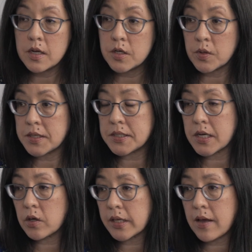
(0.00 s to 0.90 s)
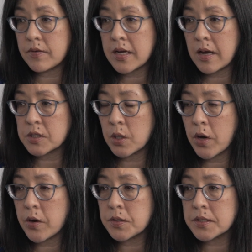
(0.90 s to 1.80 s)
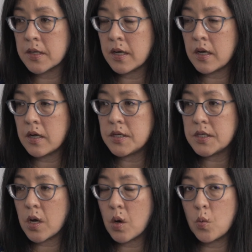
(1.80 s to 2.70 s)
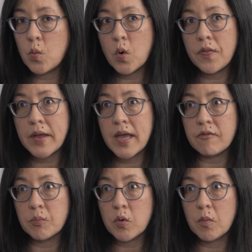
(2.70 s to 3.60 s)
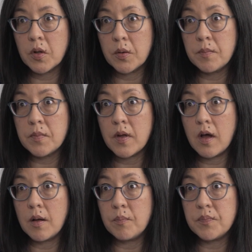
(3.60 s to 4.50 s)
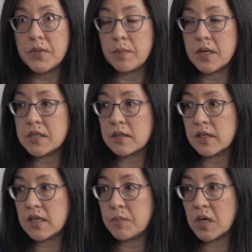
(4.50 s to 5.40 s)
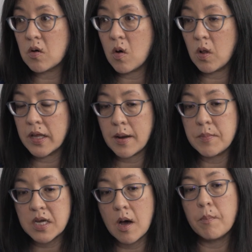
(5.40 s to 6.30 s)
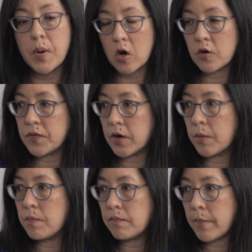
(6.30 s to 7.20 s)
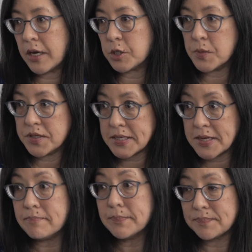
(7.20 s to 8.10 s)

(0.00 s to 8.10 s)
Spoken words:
don't necessarily have in-house lawyers. So when they have a problem, they basically give me a call and I become part of their management team.